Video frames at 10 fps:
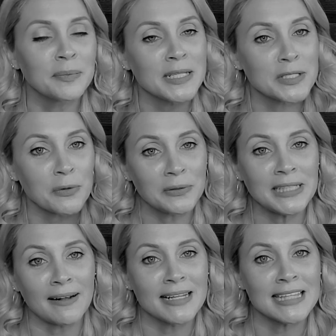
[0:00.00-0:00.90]
please scroll
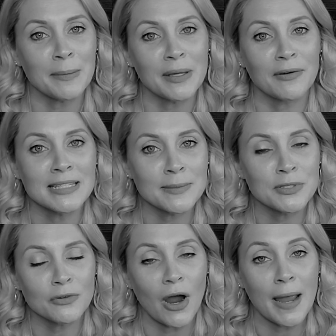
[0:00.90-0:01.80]
down, hit that big red
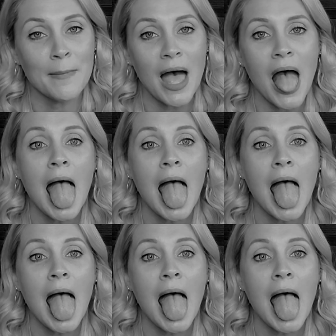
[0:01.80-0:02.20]
subscribe.